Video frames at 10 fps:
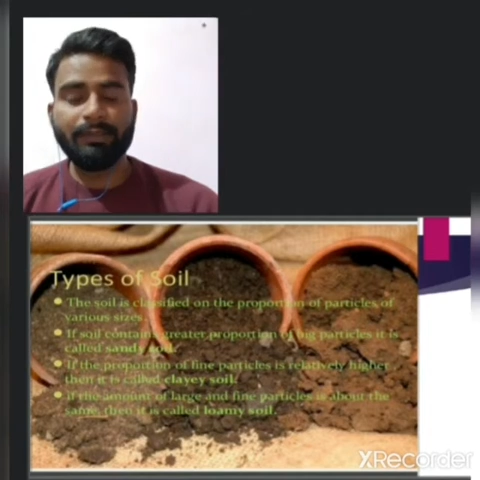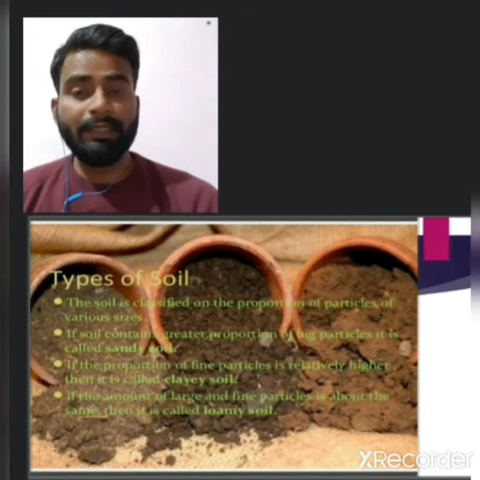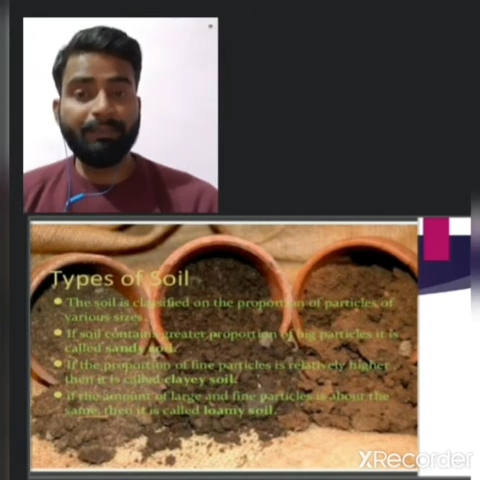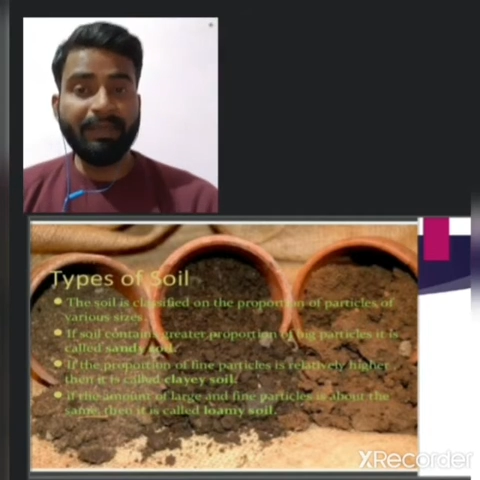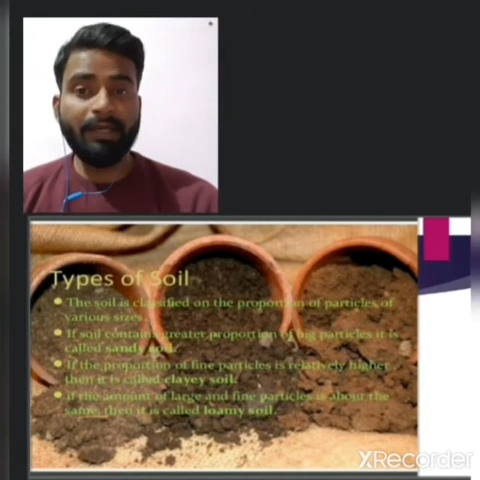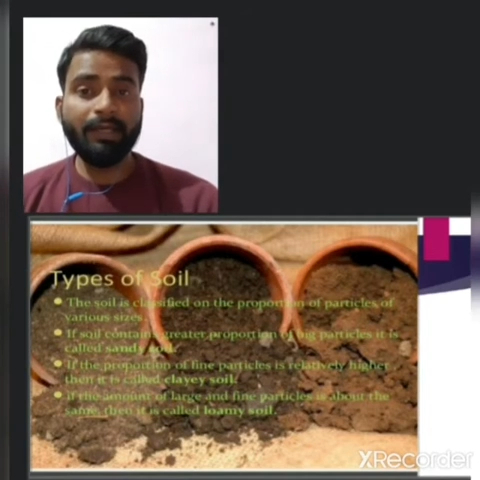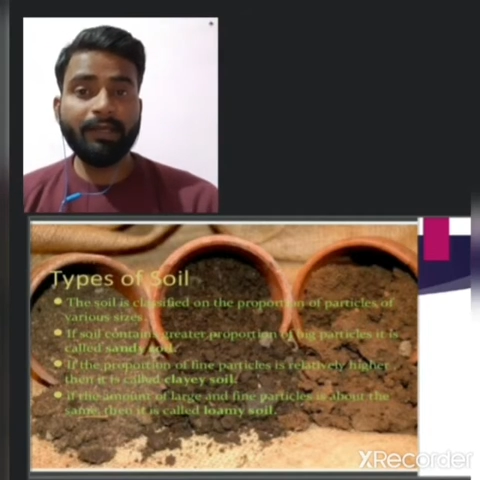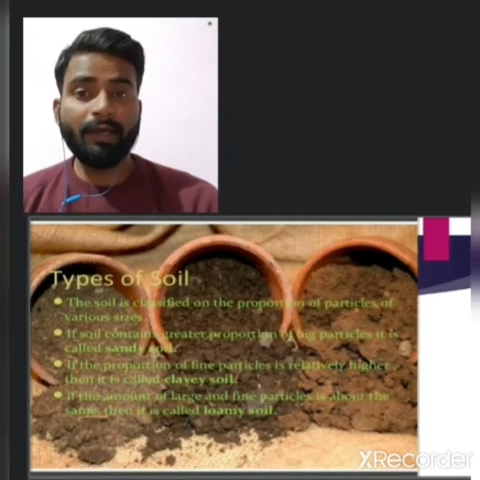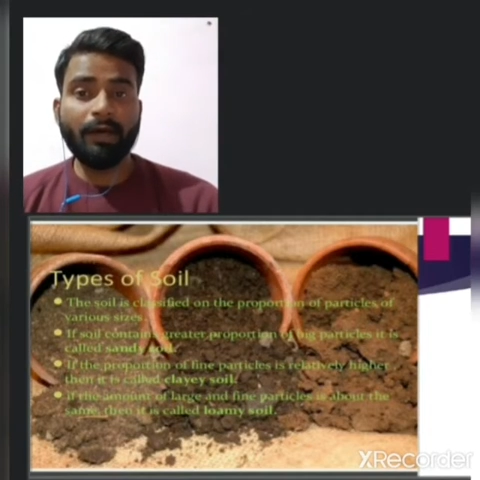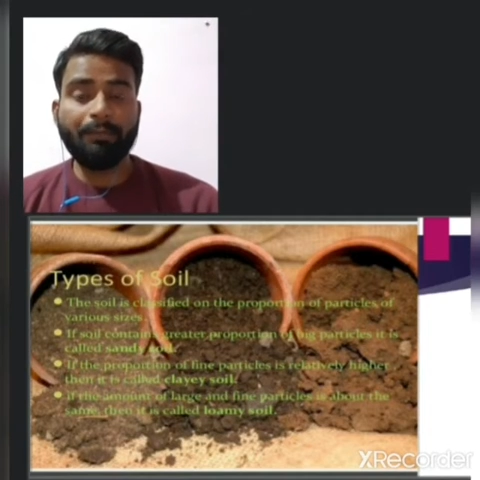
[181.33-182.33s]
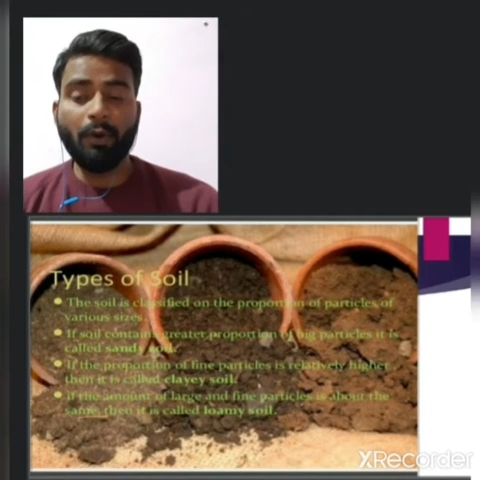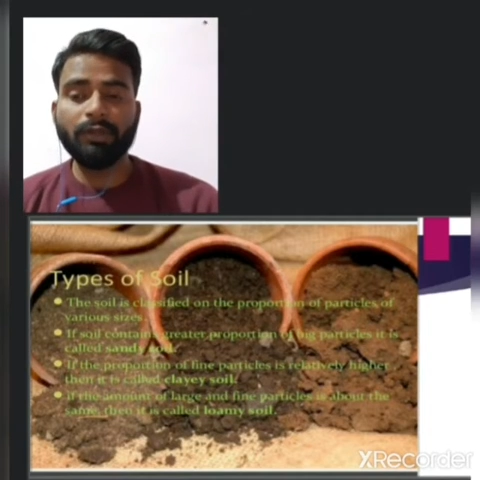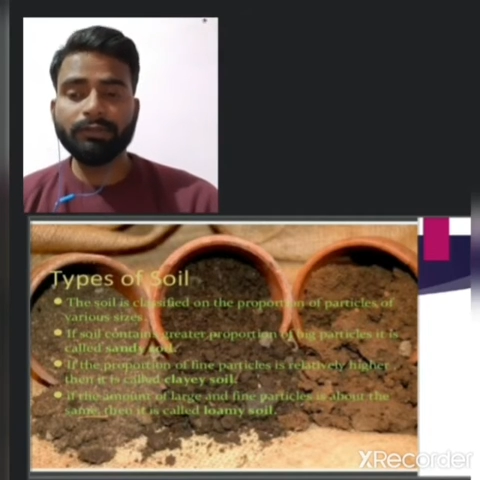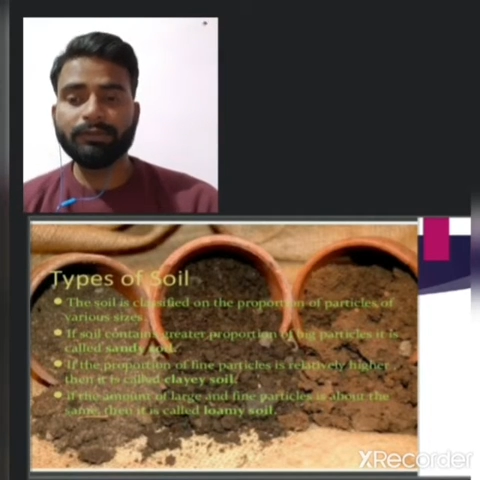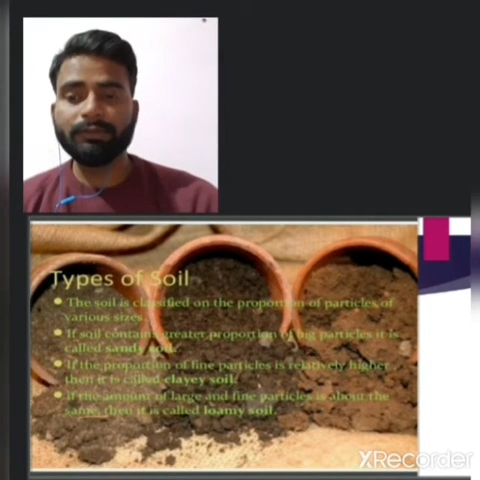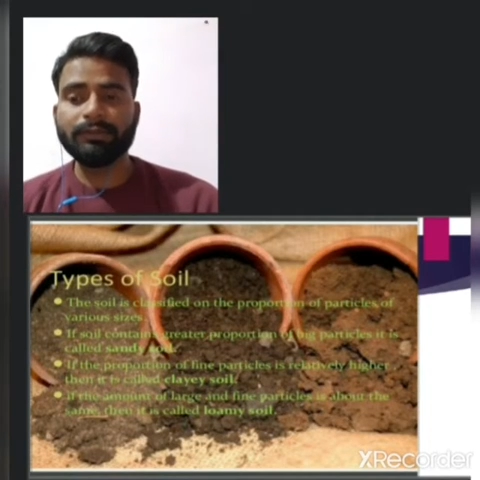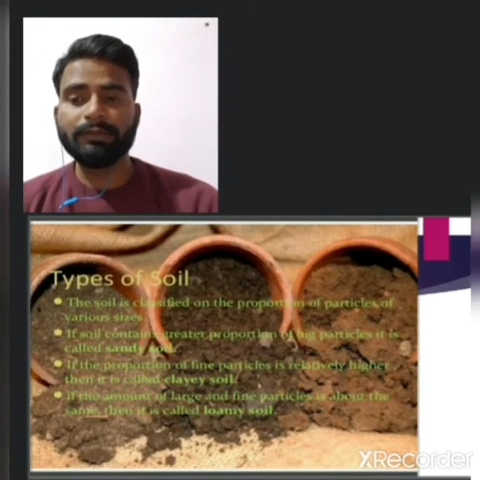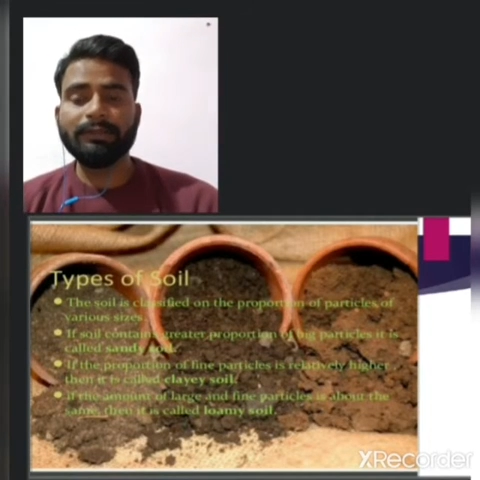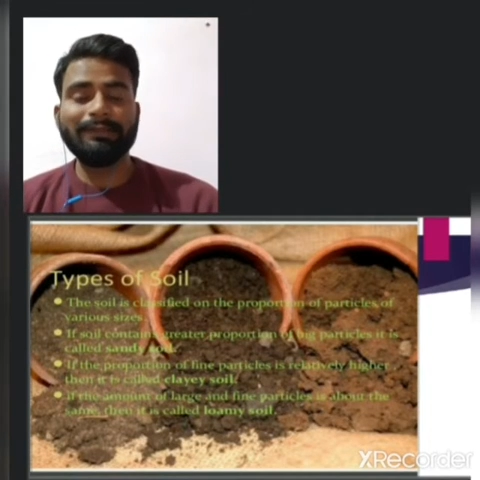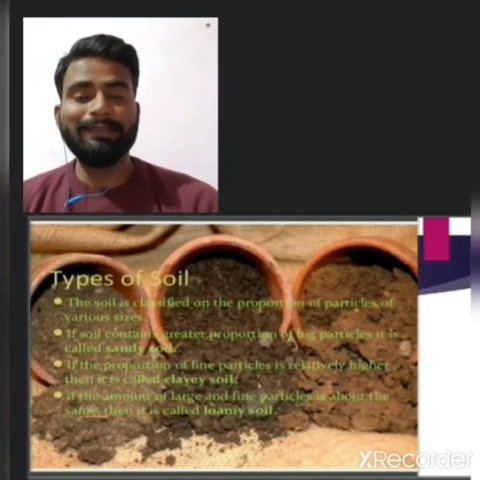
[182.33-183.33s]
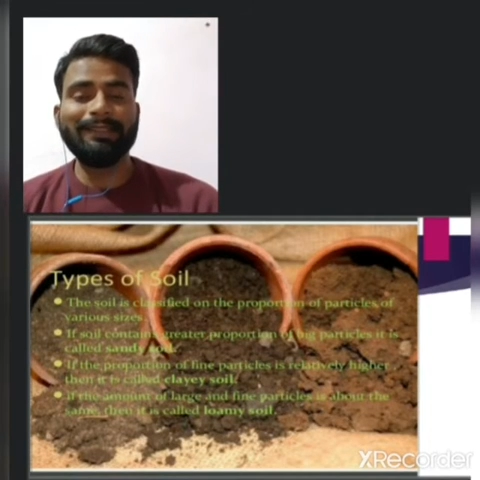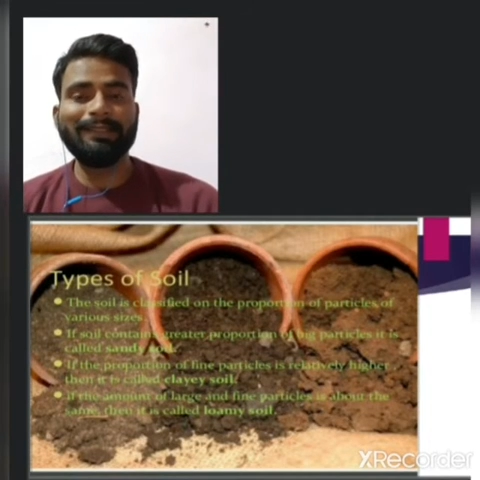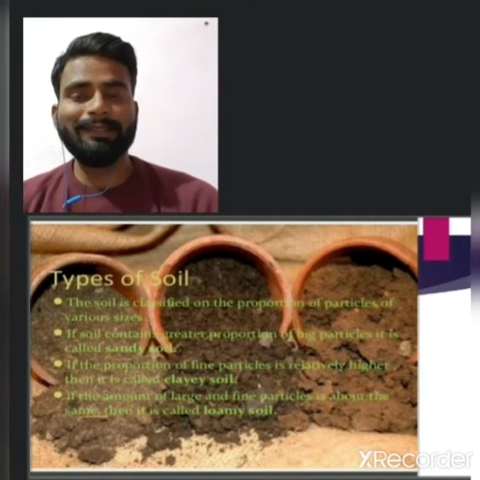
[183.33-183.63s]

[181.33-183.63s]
Depending upon the